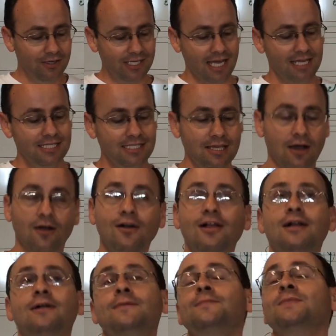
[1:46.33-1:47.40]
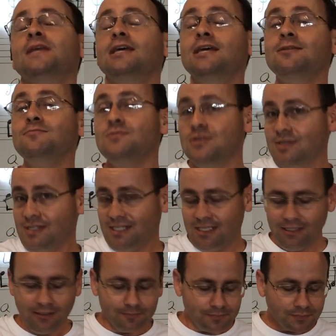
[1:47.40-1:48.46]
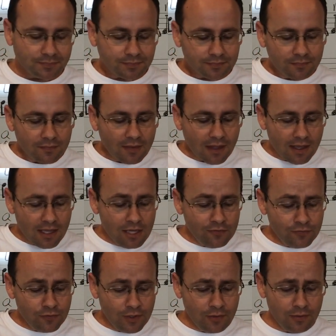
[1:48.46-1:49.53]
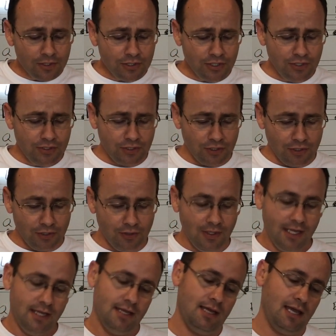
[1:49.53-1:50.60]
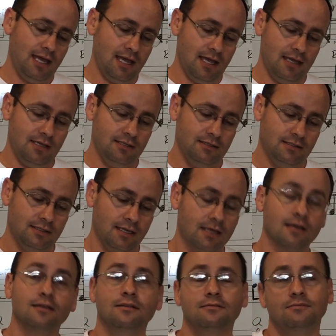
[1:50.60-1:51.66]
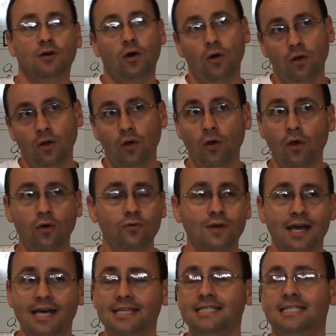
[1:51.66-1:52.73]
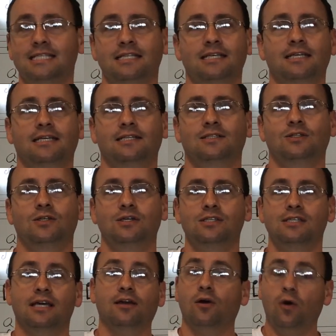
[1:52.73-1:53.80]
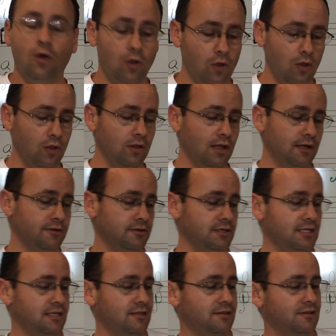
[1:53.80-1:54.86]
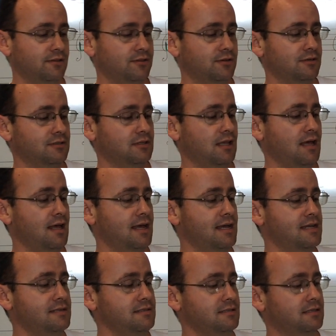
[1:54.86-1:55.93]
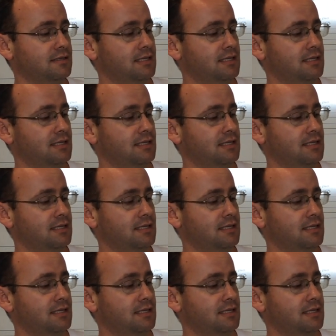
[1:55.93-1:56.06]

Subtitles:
Okay, so in music, if we were to do a whole rest, it looks like a hole underneath the third line.